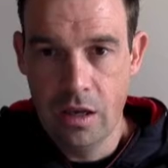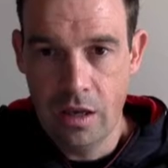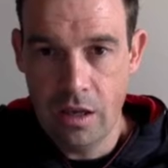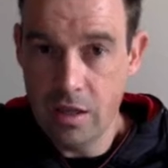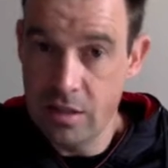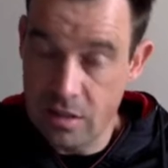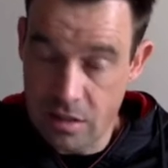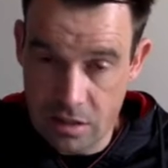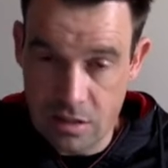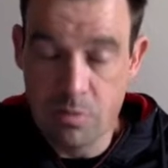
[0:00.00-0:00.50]

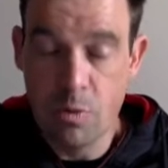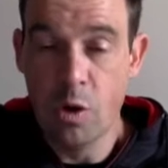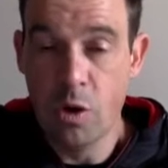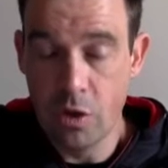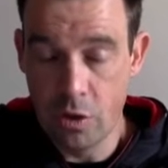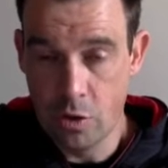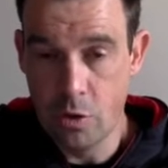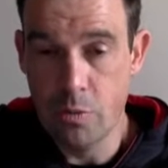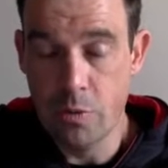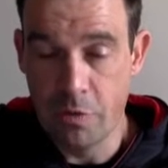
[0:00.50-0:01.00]
it's a
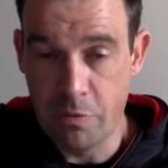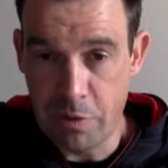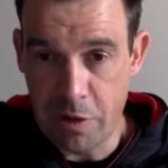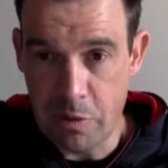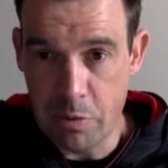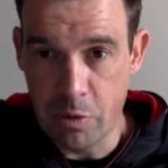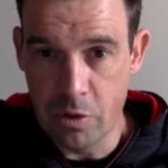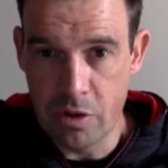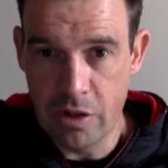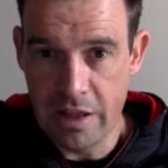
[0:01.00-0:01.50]
smaller group of
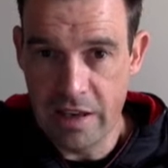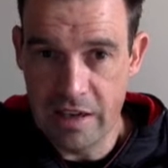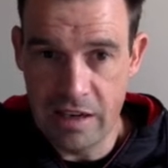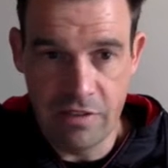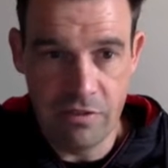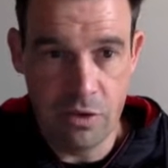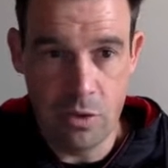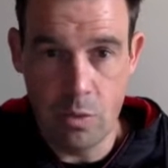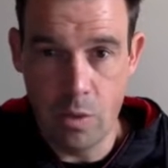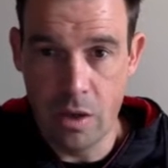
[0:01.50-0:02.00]
people and
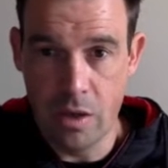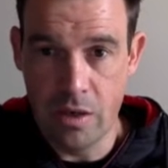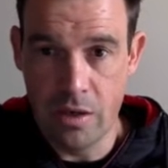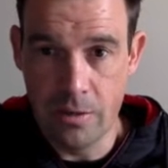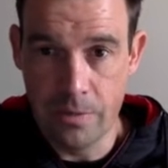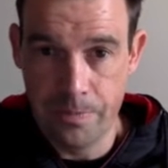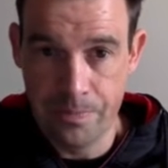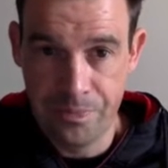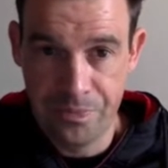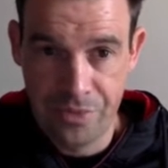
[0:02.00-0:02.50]
everyone